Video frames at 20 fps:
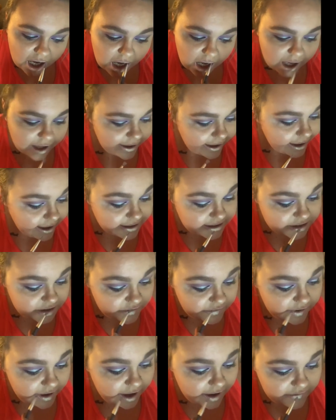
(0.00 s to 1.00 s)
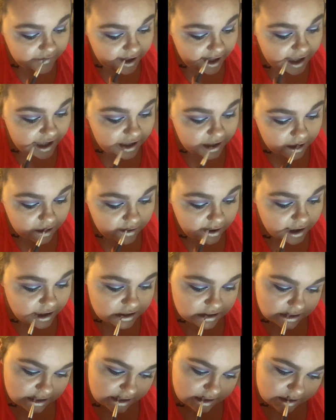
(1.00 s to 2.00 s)
Yeah, so if you have any
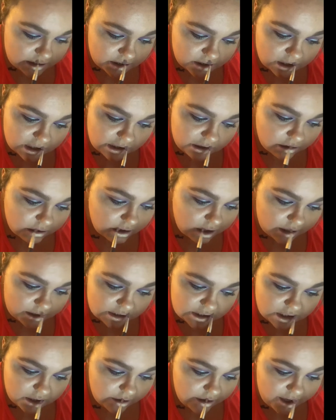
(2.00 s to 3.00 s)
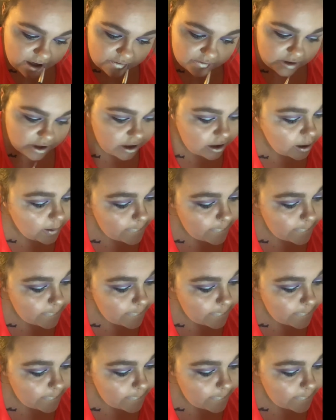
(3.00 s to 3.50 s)
questions whatsoever,